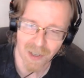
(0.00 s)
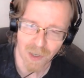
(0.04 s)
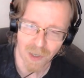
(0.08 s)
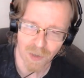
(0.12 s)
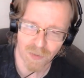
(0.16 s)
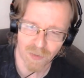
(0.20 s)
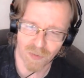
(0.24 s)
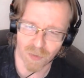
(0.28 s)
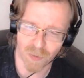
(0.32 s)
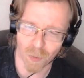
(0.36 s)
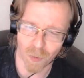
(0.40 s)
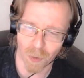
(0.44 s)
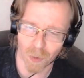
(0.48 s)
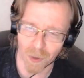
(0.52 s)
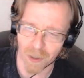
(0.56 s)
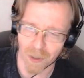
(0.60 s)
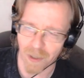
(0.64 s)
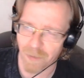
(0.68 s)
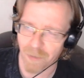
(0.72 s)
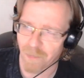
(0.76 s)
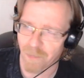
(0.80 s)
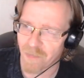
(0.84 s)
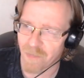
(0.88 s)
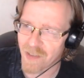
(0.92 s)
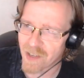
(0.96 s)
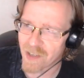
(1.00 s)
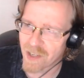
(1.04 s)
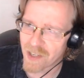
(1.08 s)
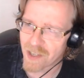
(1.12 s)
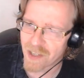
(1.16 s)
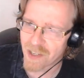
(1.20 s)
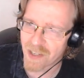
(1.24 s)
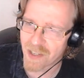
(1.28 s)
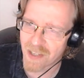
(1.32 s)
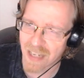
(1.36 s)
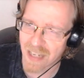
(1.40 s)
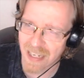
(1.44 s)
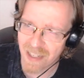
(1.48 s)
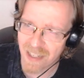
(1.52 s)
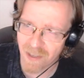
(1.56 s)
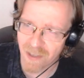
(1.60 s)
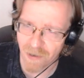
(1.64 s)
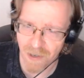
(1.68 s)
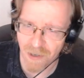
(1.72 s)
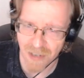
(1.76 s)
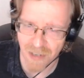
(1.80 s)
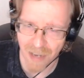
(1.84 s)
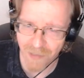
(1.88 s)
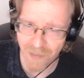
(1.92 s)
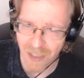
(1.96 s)
for six or
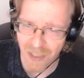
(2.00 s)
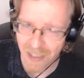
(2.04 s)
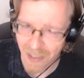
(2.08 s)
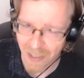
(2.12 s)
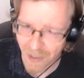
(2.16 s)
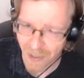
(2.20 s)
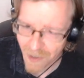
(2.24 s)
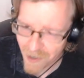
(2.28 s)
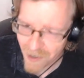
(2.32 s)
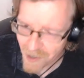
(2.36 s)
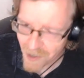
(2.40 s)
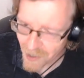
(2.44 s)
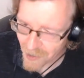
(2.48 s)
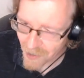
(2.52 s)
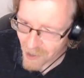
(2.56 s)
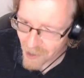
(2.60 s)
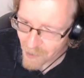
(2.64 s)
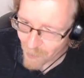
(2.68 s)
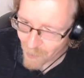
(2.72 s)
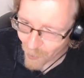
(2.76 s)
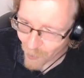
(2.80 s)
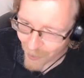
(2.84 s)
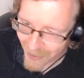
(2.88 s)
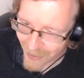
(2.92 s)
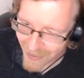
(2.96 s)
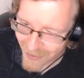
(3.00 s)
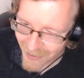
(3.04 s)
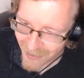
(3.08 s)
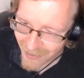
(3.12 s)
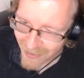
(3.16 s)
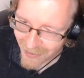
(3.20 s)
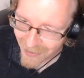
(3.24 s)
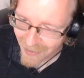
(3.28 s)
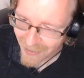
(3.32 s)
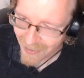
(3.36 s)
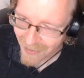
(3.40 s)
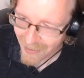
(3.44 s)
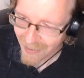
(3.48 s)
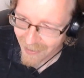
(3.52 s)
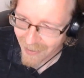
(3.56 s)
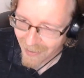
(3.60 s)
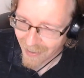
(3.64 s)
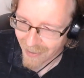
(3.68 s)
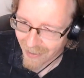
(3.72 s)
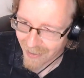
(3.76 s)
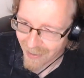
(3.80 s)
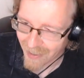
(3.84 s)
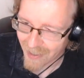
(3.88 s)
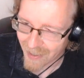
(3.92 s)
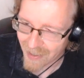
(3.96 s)
seven years at this point,
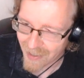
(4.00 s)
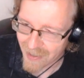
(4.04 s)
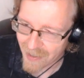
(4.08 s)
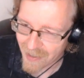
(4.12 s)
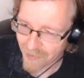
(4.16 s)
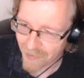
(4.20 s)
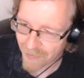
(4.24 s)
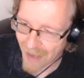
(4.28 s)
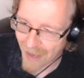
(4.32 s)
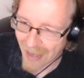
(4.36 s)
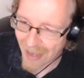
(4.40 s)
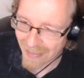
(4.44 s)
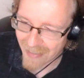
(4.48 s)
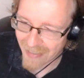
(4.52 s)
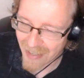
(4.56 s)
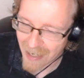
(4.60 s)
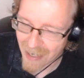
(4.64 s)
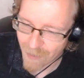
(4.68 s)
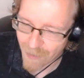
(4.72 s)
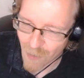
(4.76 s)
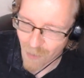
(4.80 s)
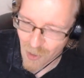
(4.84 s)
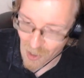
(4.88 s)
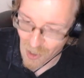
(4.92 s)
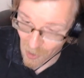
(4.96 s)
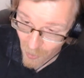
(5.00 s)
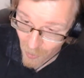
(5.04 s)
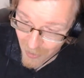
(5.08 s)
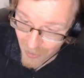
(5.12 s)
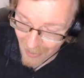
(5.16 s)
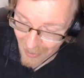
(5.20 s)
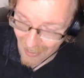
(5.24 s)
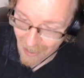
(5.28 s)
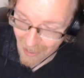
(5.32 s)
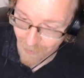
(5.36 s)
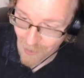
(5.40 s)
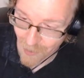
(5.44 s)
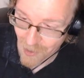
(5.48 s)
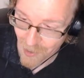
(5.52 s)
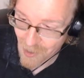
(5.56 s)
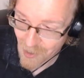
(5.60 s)
the fact that he was okay with